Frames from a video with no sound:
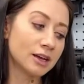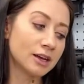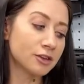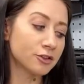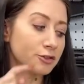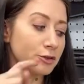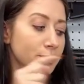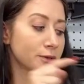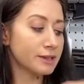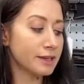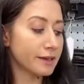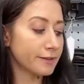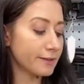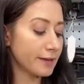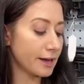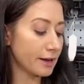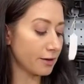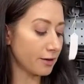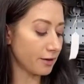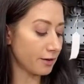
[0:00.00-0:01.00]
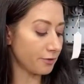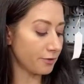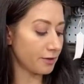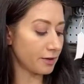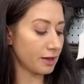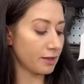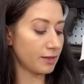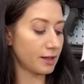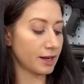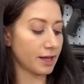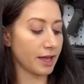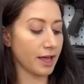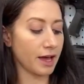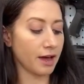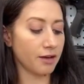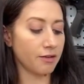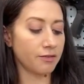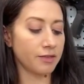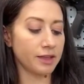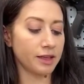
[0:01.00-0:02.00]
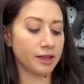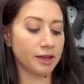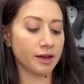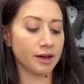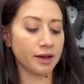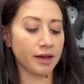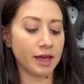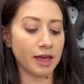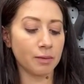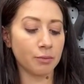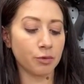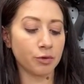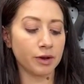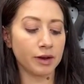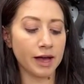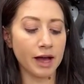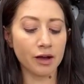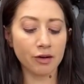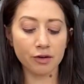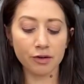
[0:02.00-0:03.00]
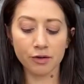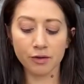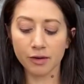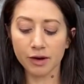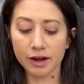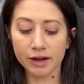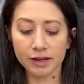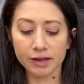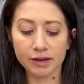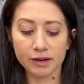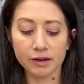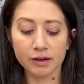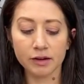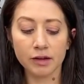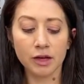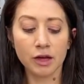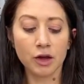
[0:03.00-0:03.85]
So I'm gonna take that off, and then I have the Aimpoint Acro on here,